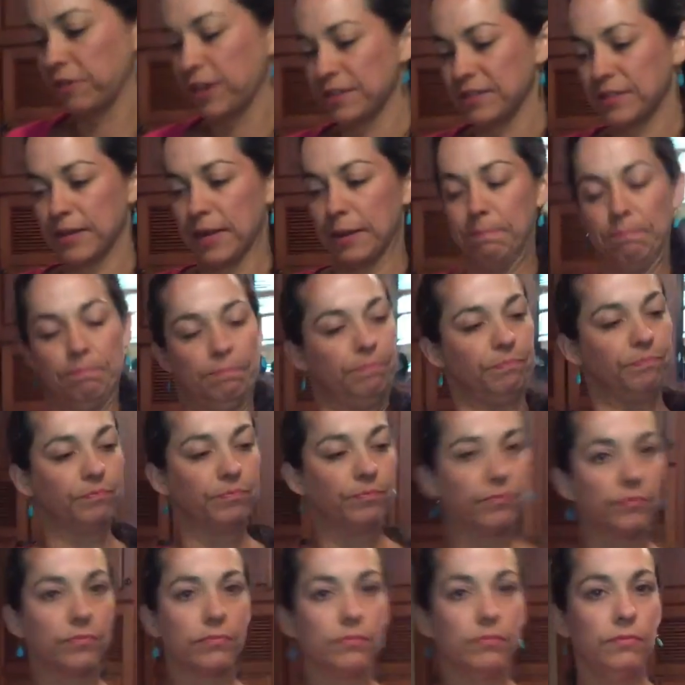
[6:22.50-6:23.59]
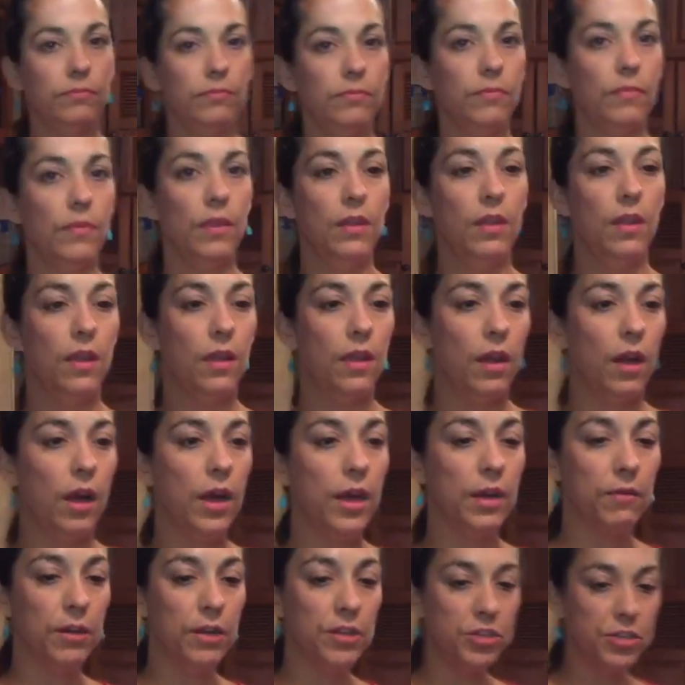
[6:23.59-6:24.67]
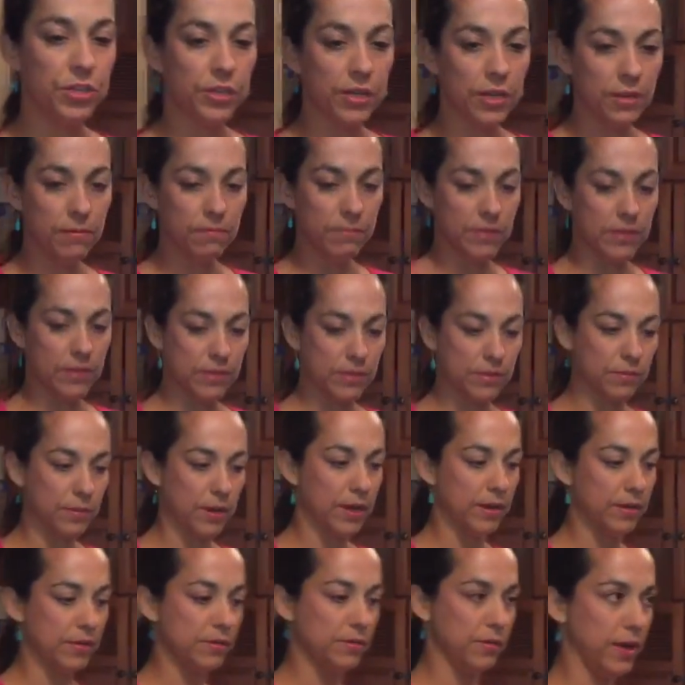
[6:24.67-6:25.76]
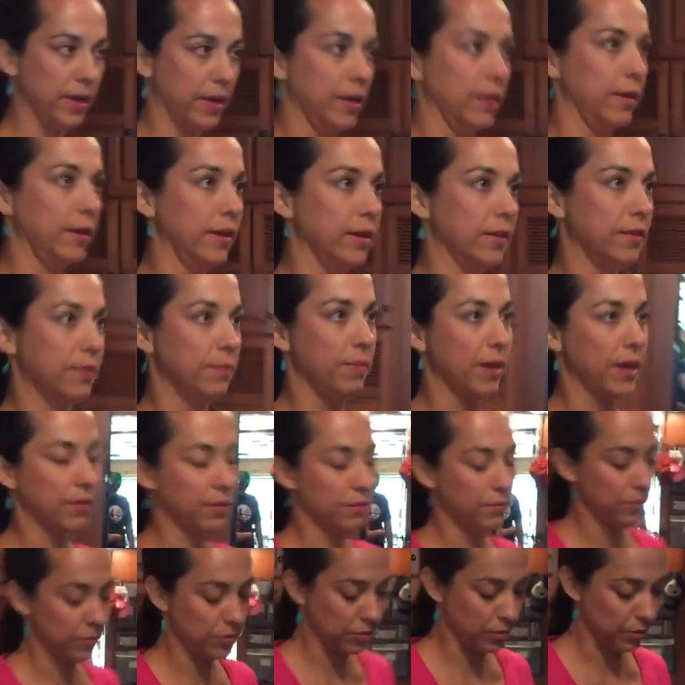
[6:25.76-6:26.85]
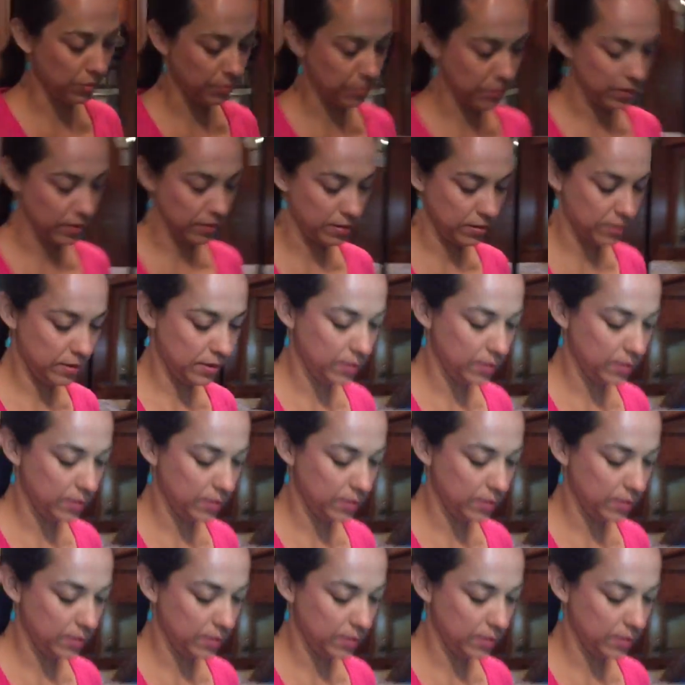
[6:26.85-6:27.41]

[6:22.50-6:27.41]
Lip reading: rest time. All right, why don't you come this way so I can get the bathroom door open.